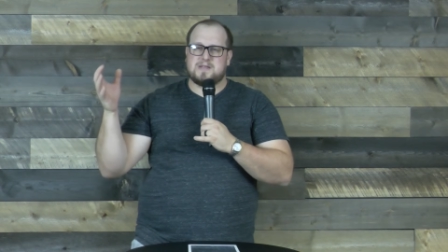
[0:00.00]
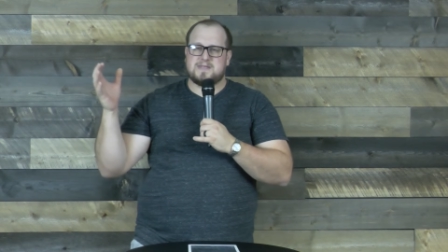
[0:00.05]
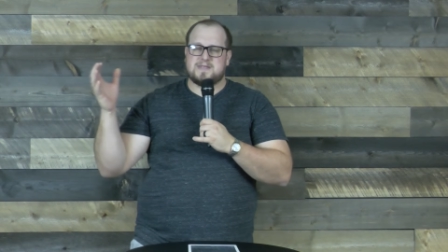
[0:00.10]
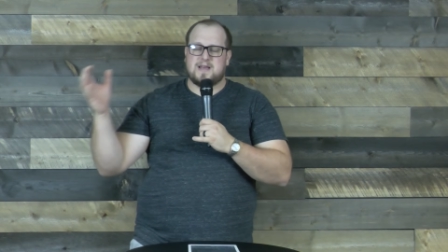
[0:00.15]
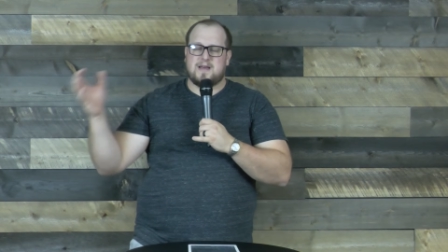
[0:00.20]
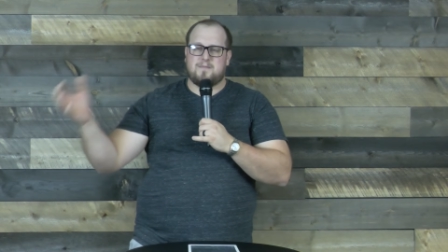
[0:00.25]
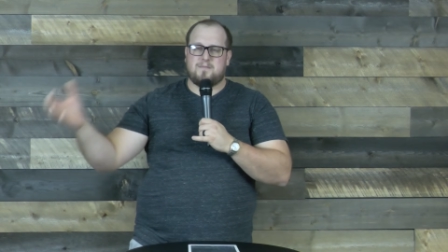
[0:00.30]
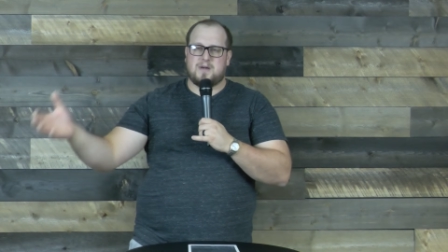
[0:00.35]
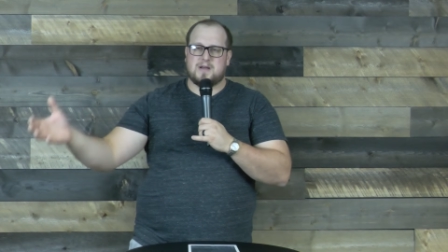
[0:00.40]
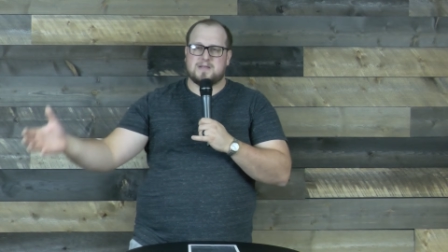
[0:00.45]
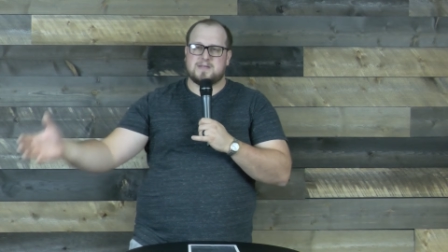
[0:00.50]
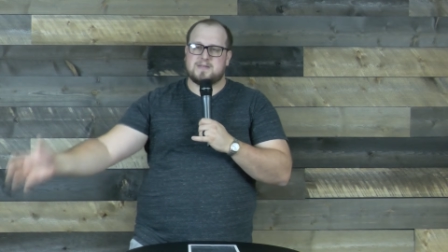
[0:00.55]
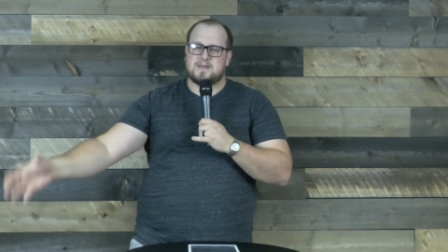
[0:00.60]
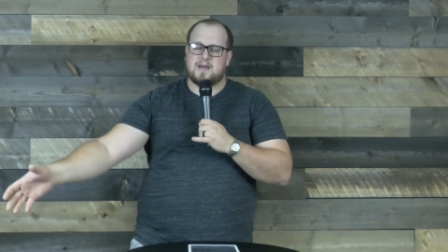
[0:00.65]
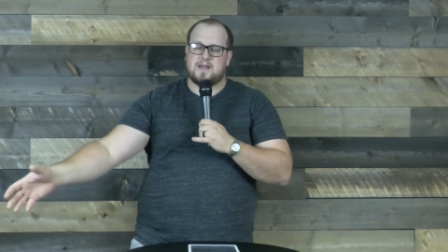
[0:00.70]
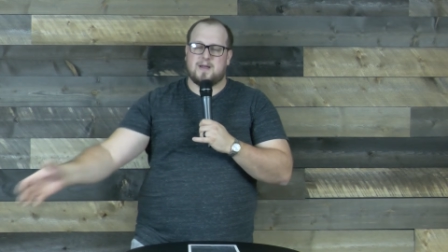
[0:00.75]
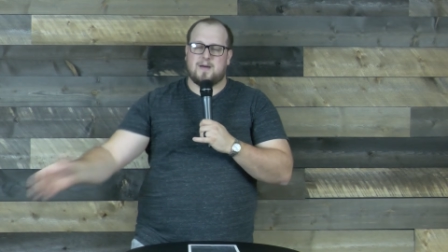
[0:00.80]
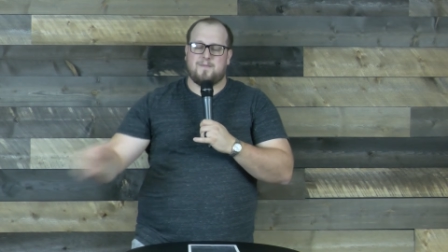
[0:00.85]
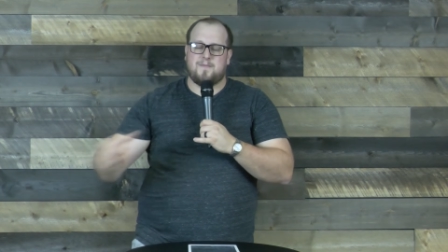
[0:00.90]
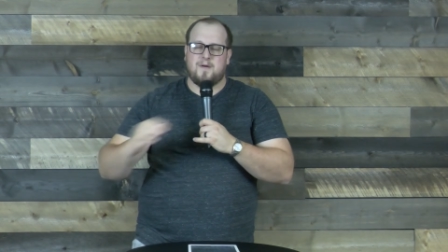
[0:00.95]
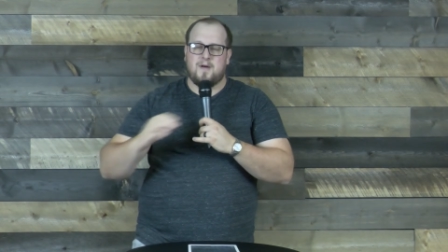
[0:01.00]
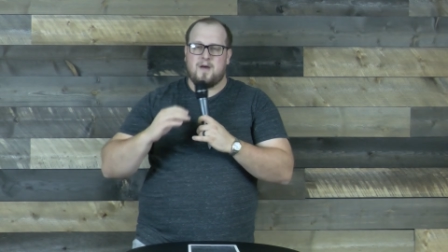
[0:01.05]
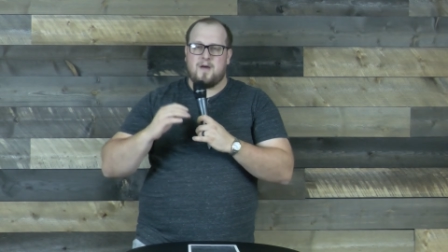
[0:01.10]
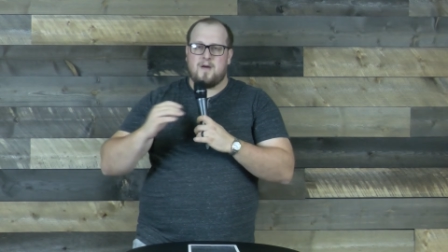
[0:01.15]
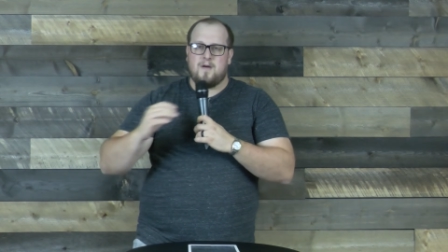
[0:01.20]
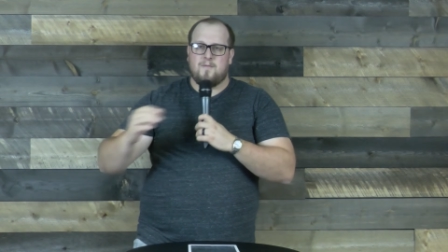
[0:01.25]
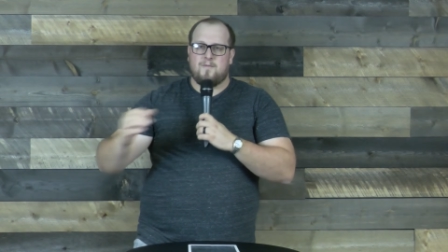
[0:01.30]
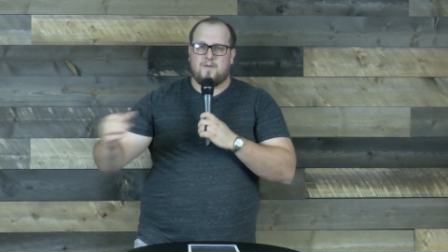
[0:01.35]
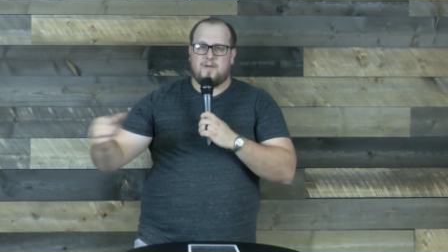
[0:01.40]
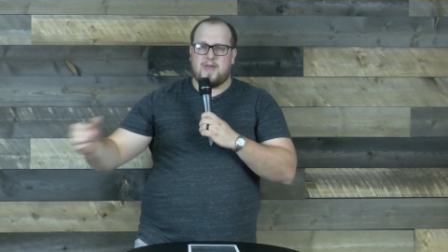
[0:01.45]
set my son up
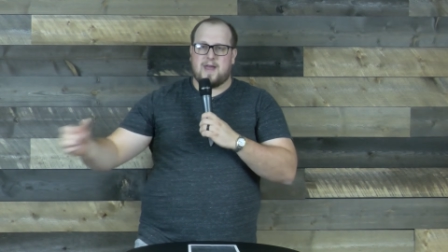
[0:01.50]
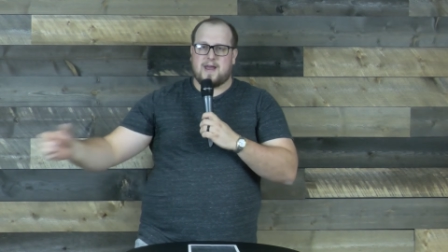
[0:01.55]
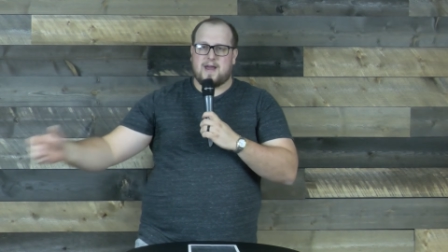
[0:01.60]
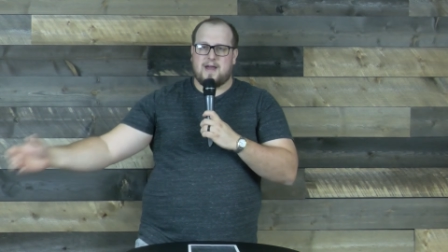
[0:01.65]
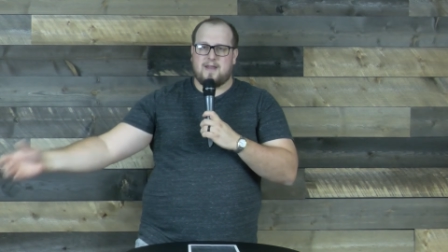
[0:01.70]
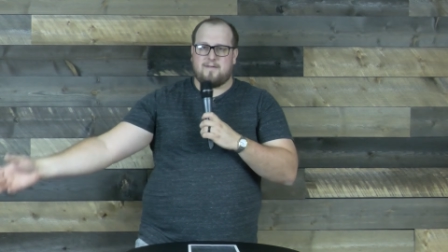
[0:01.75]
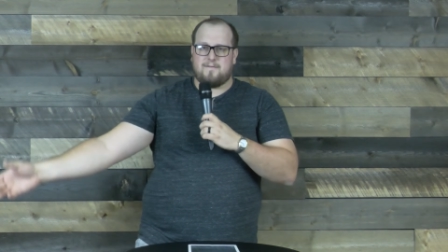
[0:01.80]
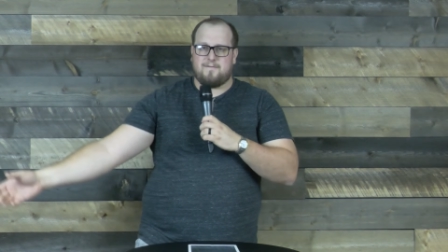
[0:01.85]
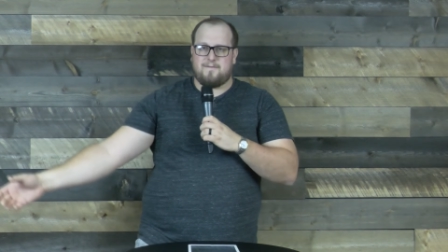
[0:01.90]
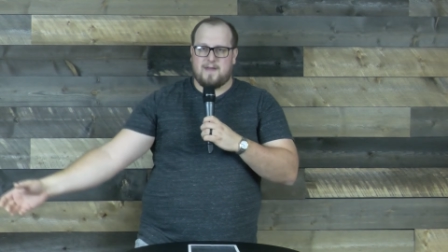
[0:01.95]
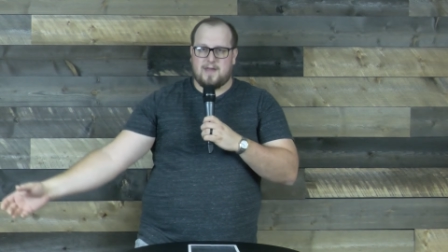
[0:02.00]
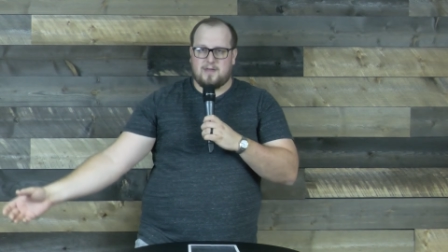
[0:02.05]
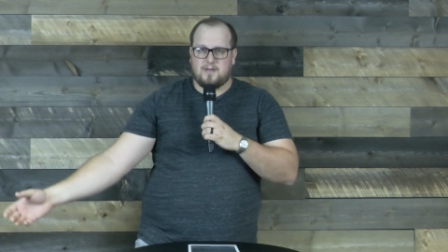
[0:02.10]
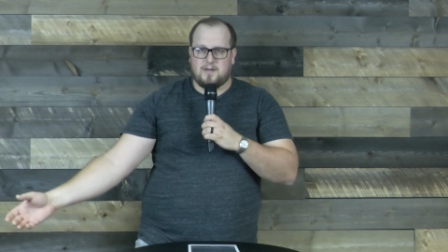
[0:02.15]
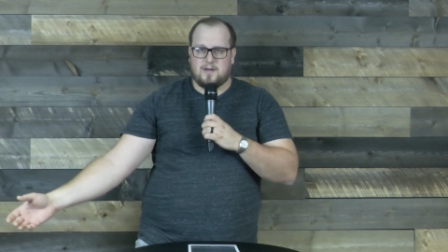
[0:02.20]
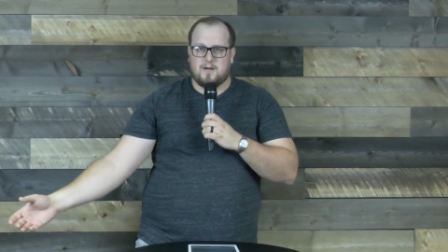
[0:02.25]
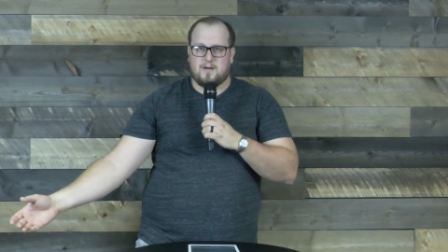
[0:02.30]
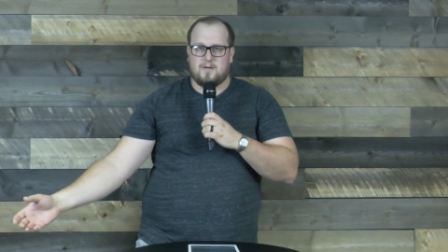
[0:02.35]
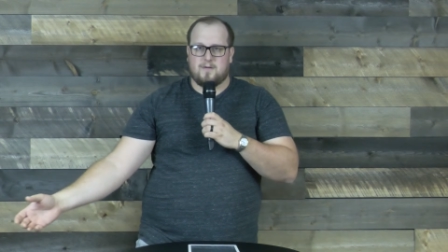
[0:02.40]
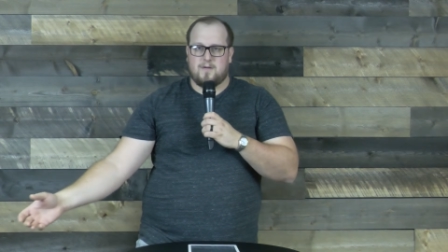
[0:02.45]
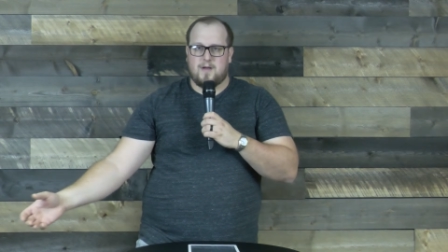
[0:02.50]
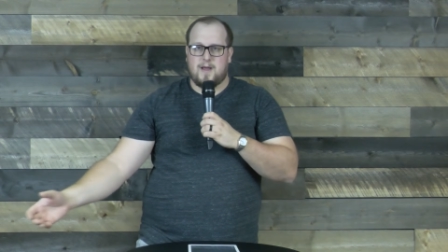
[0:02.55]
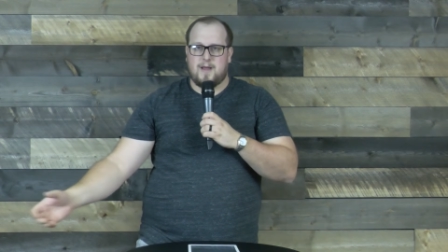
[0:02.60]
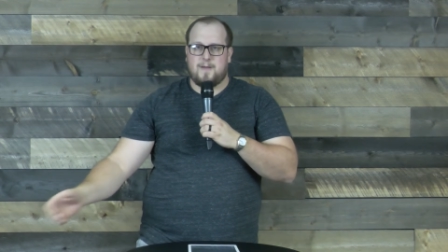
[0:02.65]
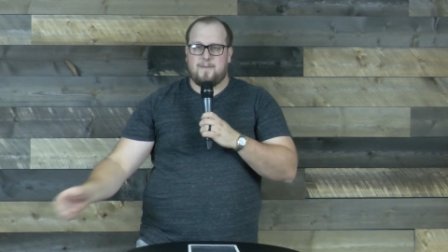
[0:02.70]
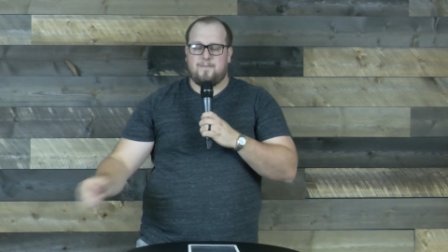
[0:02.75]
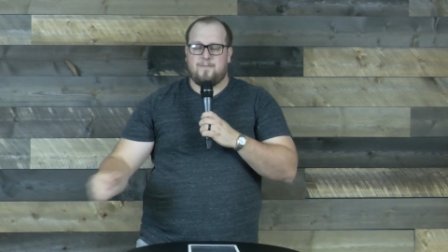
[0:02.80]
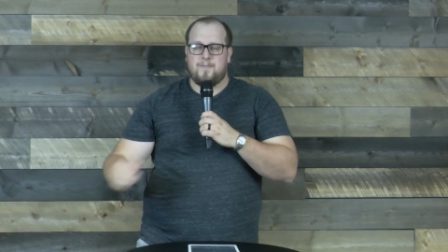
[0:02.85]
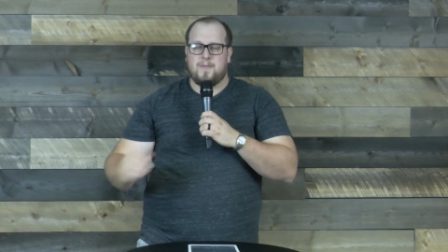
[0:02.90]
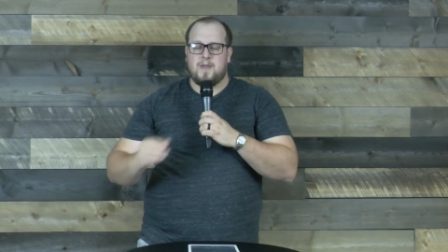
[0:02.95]
for that kind of failure, right?